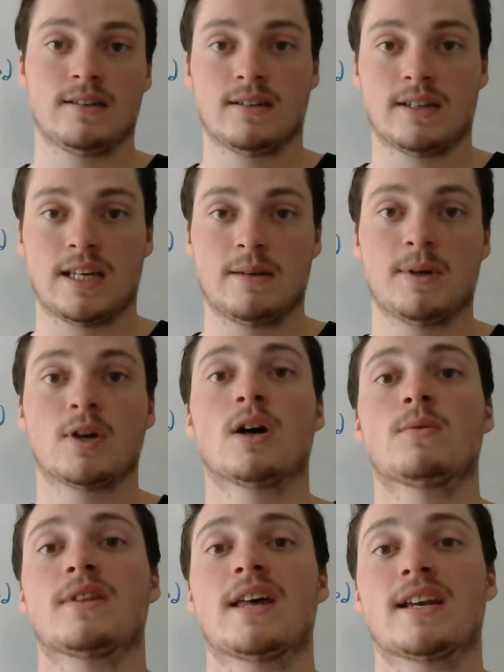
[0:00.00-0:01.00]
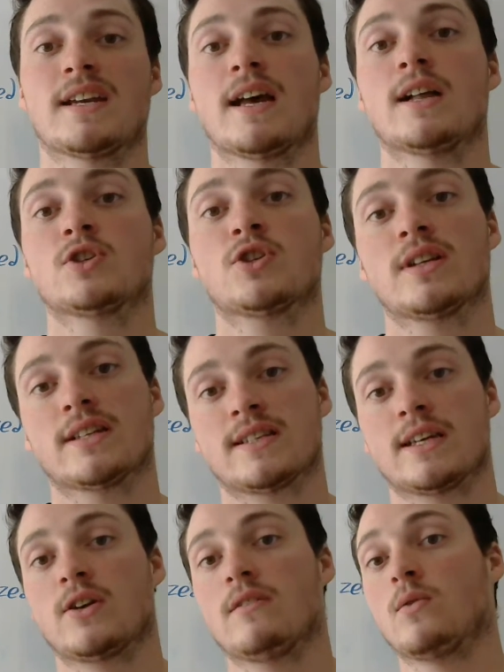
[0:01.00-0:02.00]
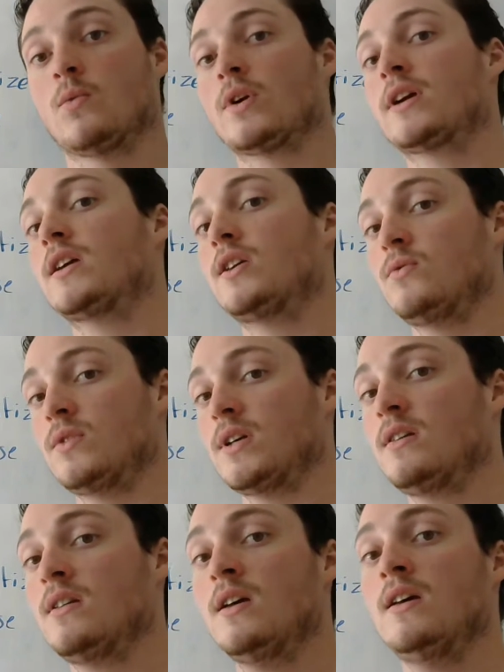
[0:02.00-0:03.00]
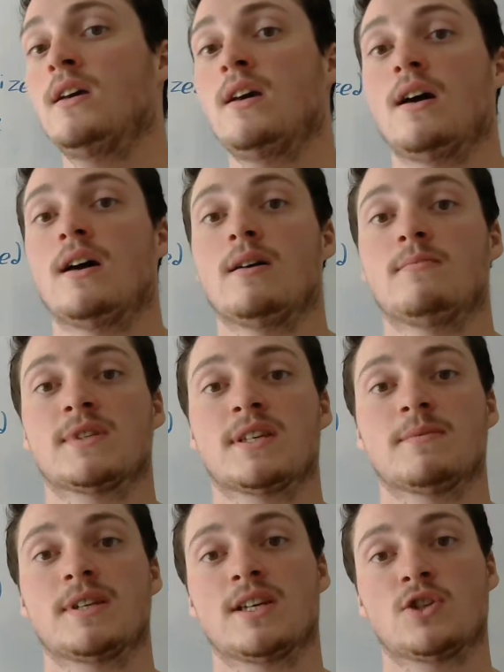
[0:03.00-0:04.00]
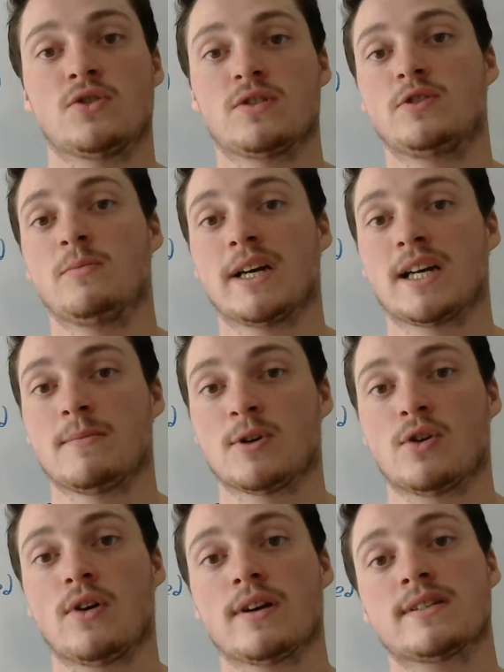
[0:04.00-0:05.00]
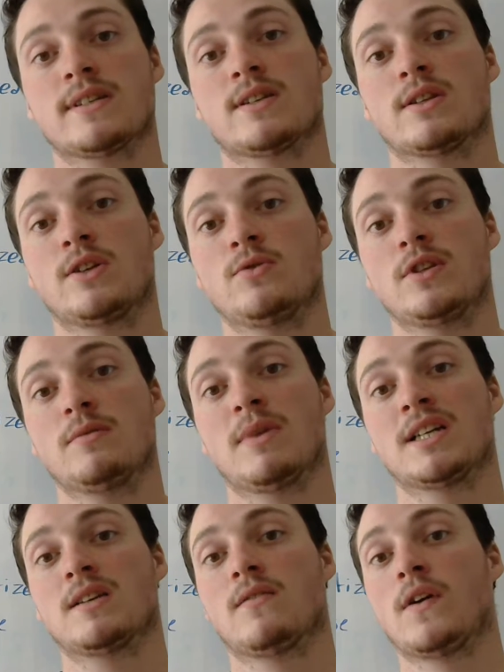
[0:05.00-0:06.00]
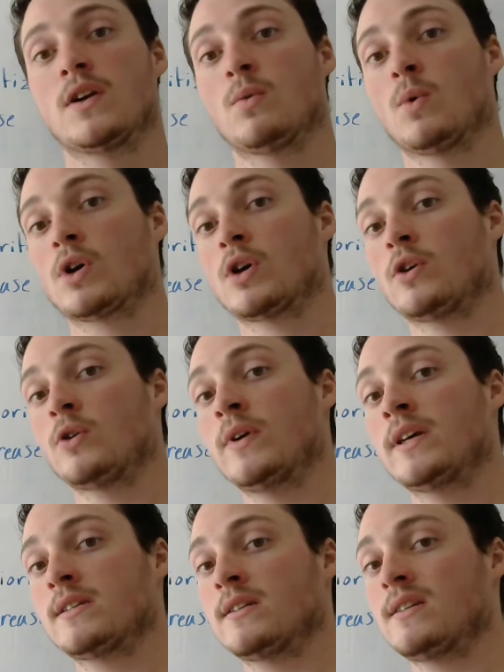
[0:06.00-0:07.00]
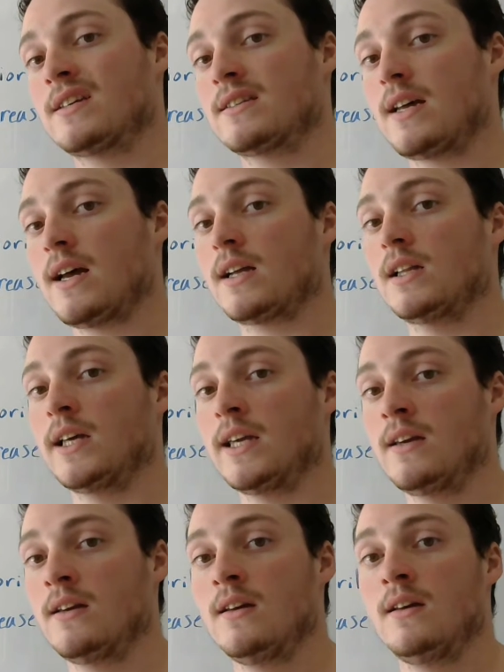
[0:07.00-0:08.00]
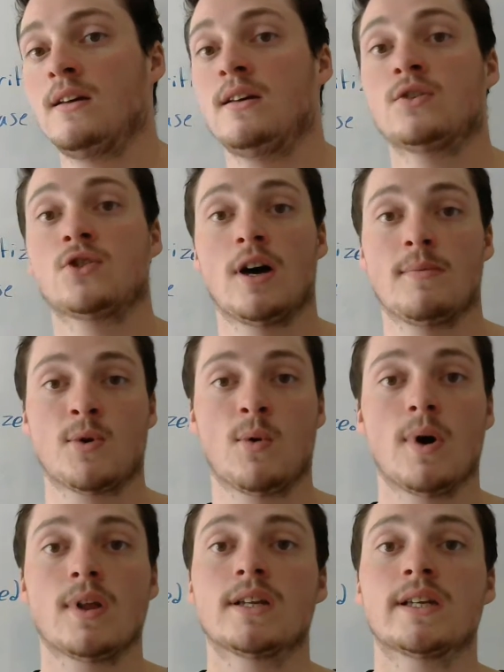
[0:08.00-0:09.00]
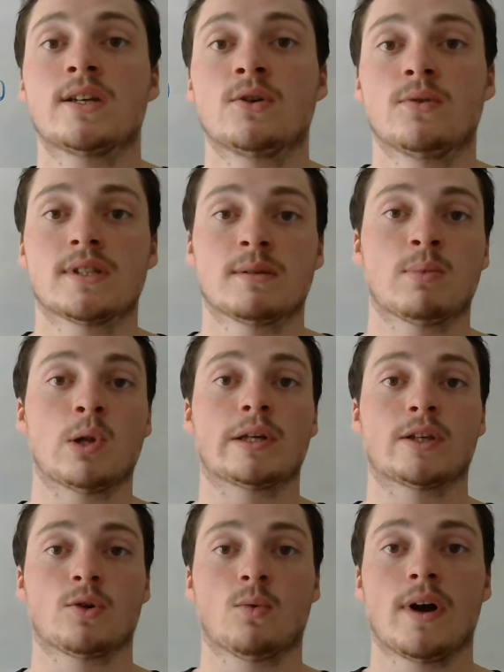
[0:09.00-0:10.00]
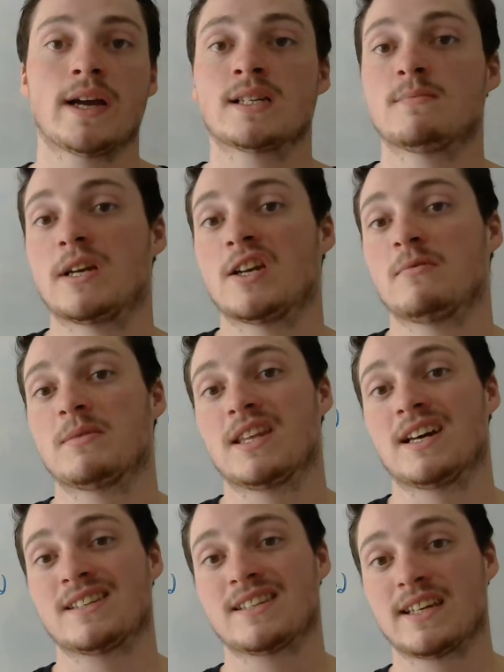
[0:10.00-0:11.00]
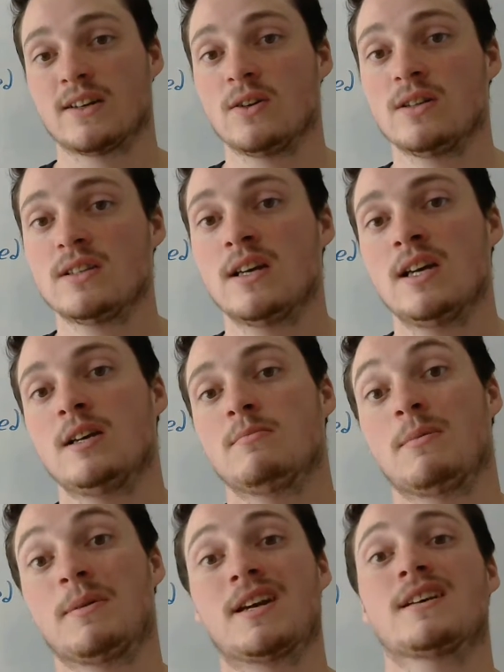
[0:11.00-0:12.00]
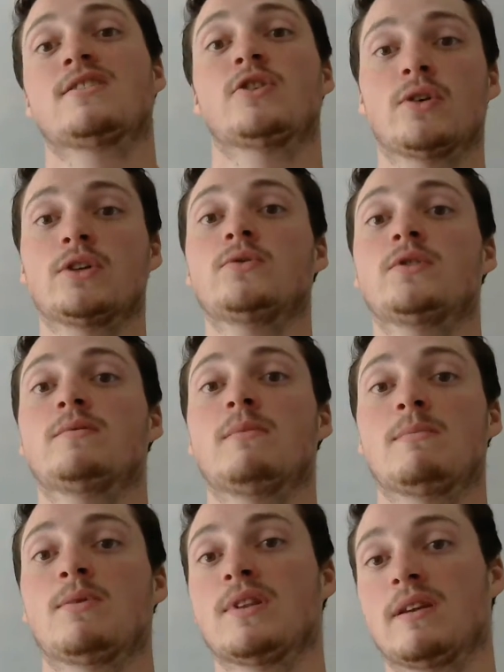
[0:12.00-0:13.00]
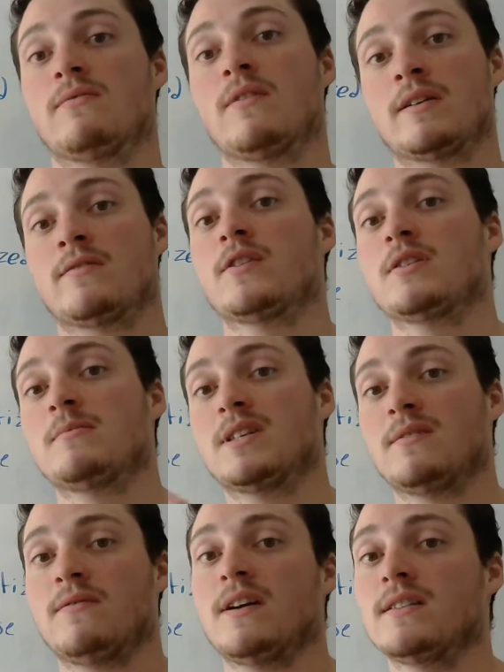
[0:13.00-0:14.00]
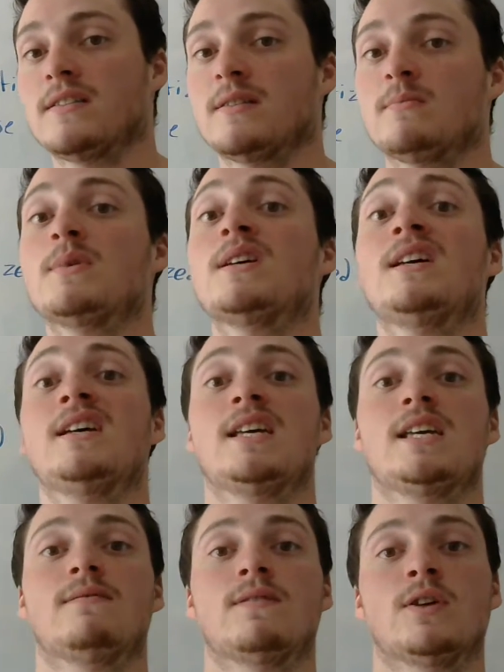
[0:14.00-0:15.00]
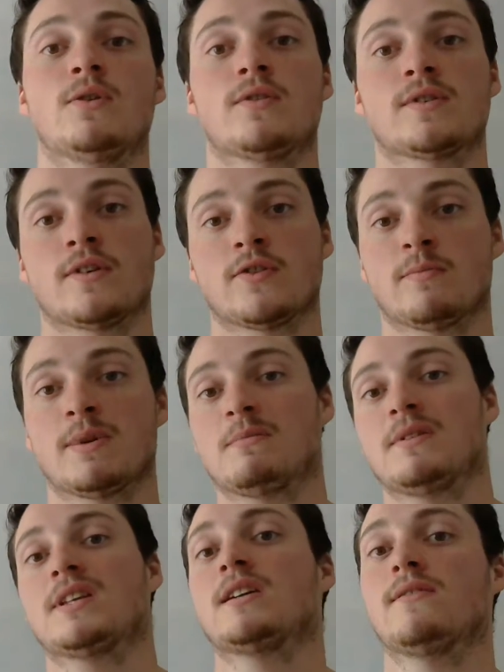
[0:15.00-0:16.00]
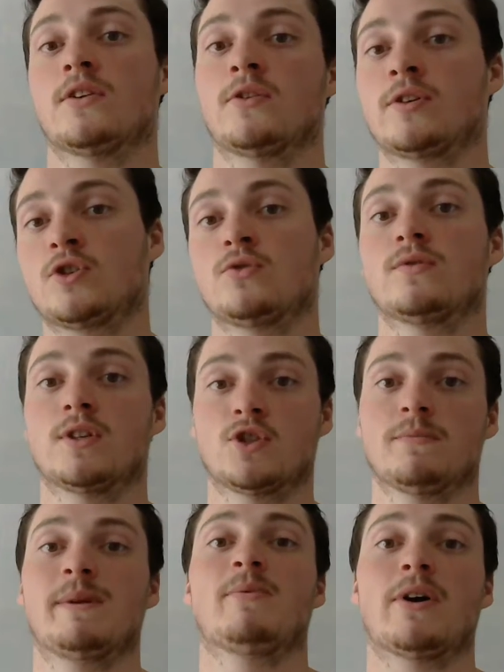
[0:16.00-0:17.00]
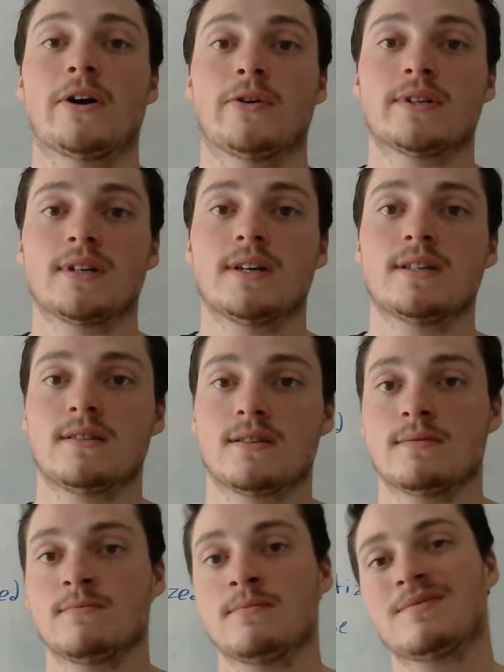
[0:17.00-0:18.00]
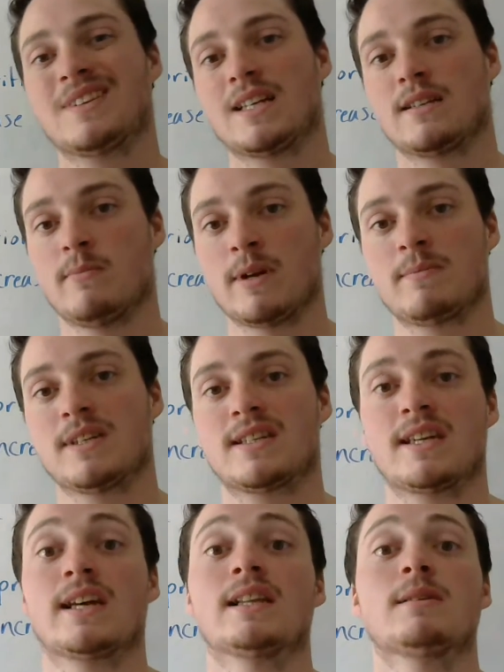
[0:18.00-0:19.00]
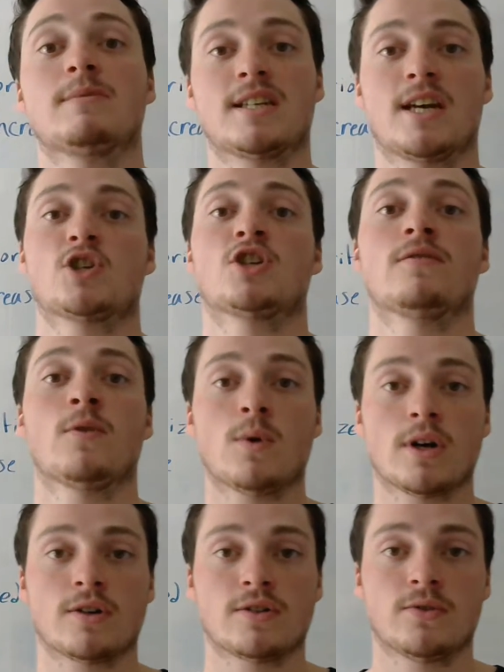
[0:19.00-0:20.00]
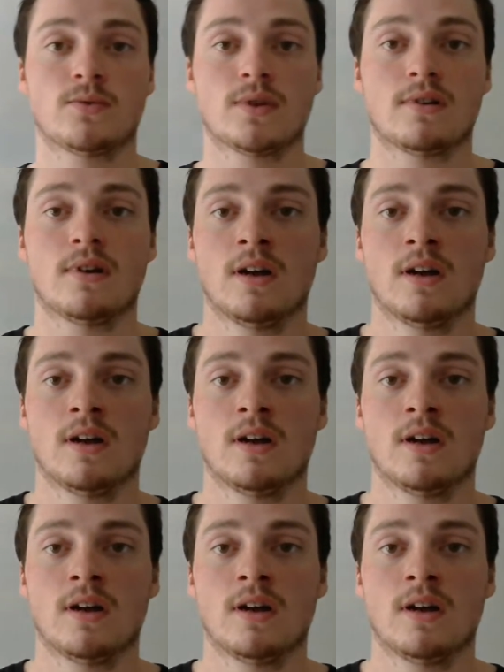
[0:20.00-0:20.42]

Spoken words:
Keeping on with that analogy, let's say you have a working union. Some of the issues you might come across is the union might defend a worker who isn't exactly top quality, who isn't pulling their weight, may not be that skilled, but because they're a union member, they fight for them and defend them, even though there's other people that have other issues that should be prioritized. That might be, say, a limitation of a workers' union.